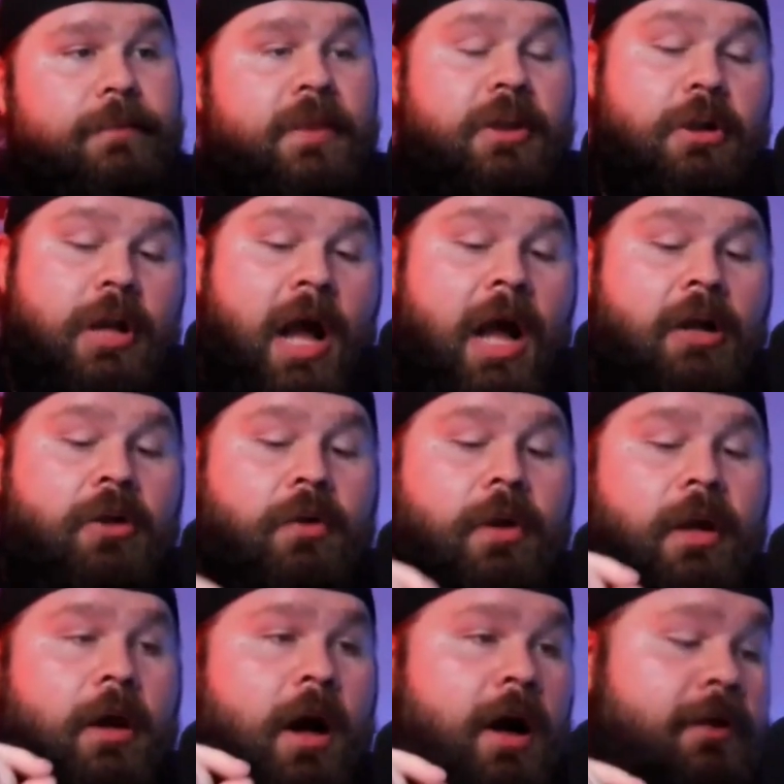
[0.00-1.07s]
They're not
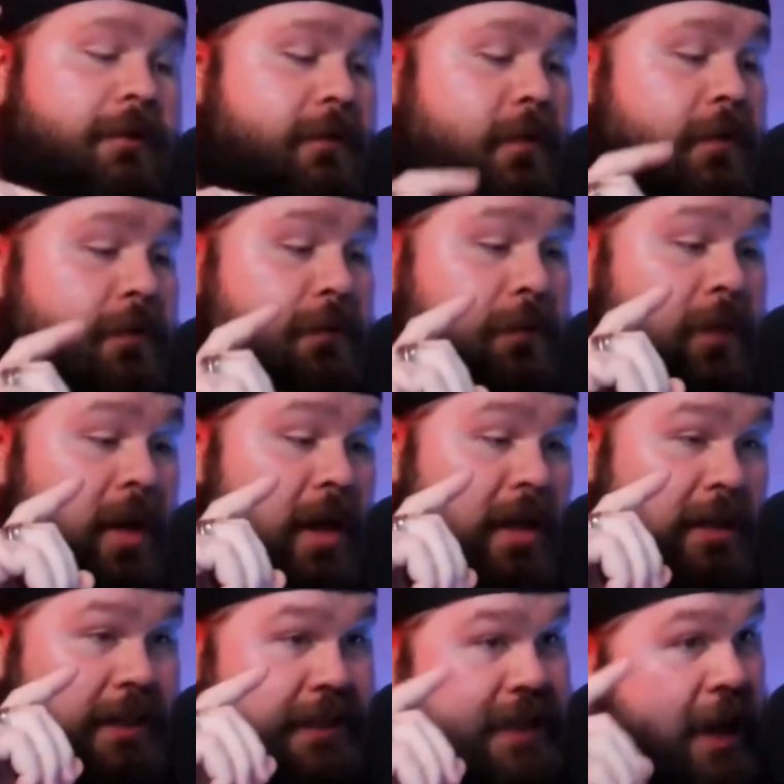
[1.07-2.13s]
going off of
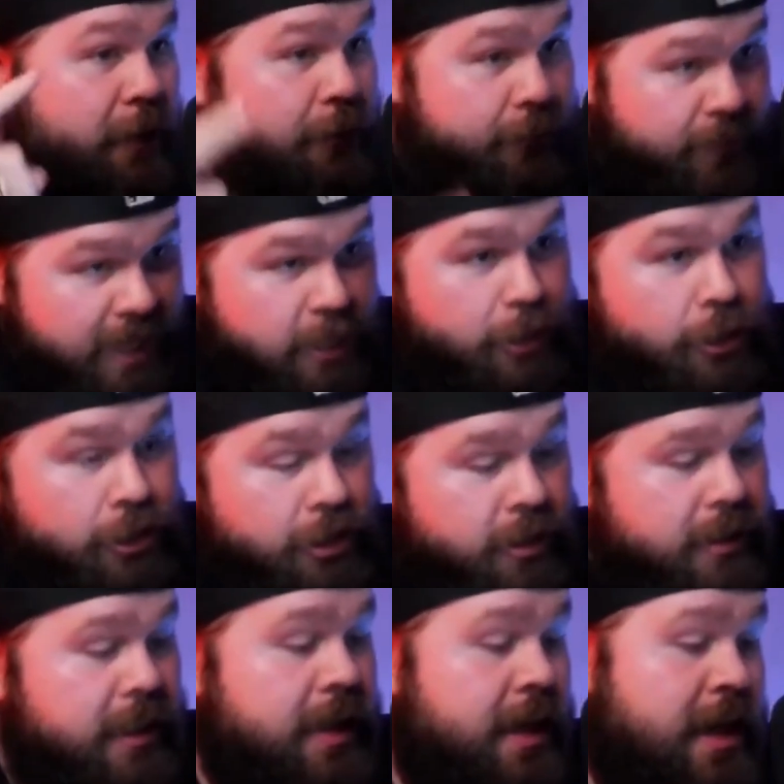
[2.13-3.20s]

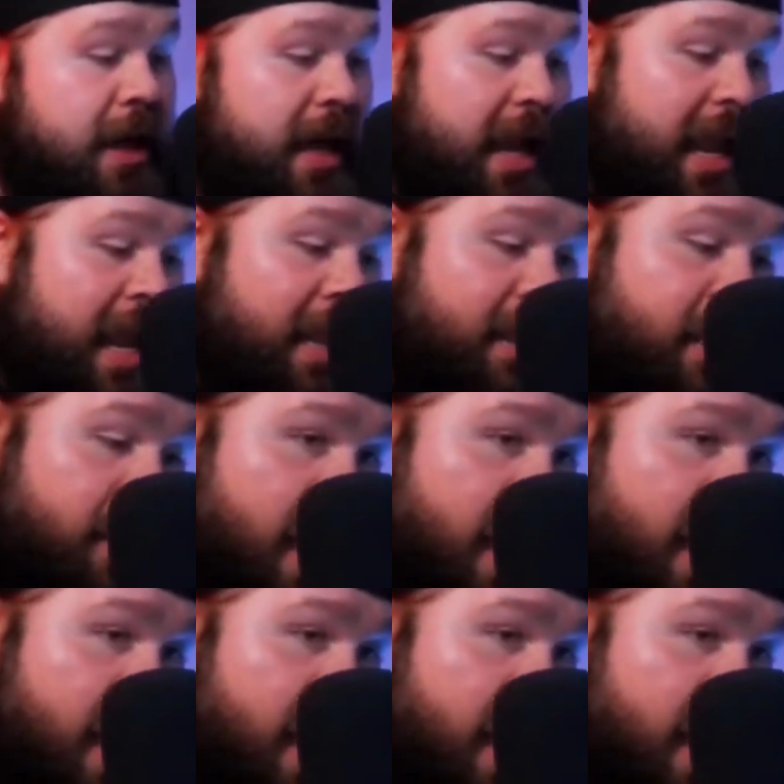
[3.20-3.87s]
salvation and the